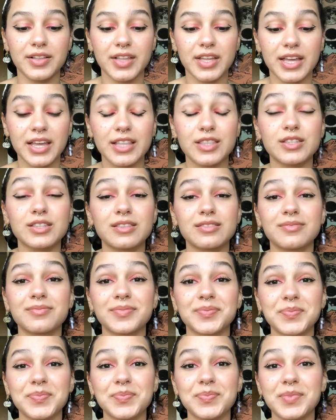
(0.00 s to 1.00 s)
it's
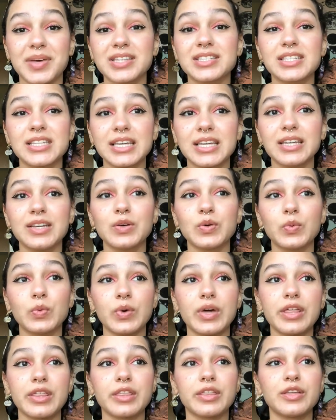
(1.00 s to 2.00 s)
messing
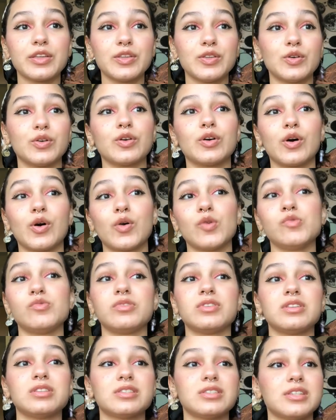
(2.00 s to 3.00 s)
with your own
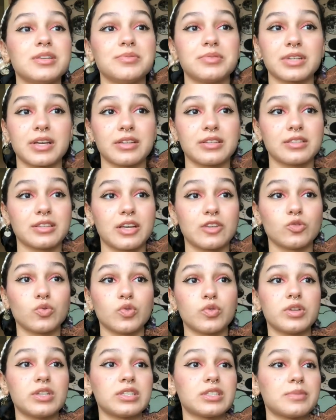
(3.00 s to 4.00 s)
sleep schedule.
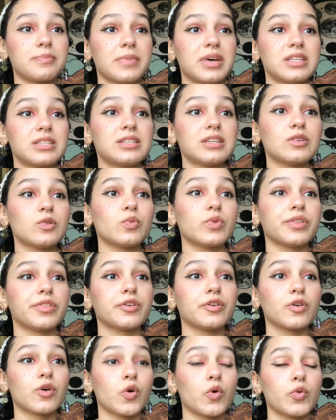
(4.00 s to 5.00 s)
It's messing with
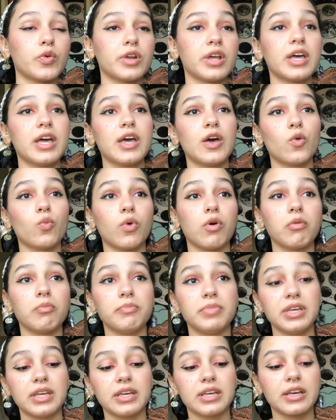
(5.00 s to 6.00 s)
your own
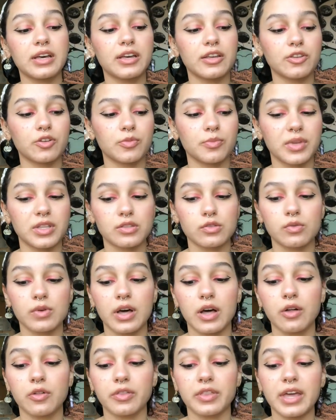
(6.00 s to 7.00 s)
well-being and your mental
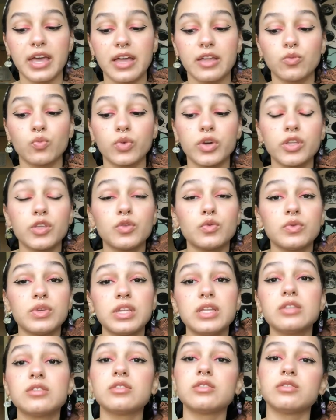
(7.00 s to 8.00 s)
health. And what you
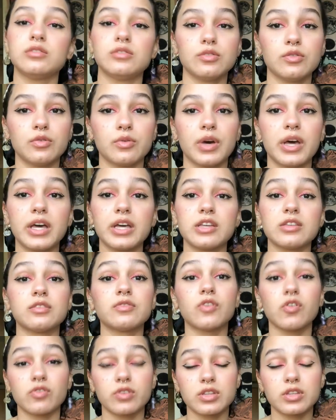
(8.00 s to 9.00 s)
need to do is
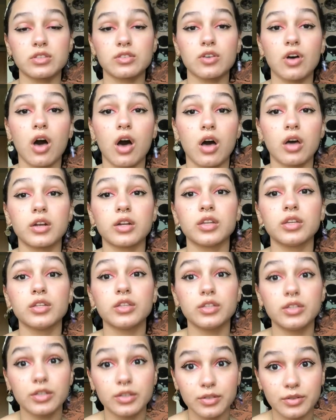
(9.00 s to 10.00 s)
focus on
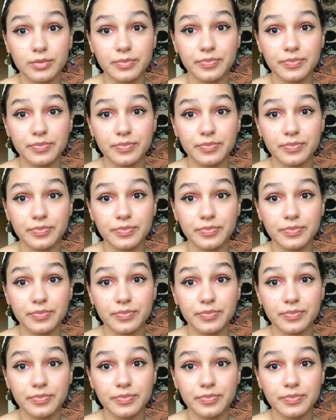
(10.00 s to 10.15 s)
you,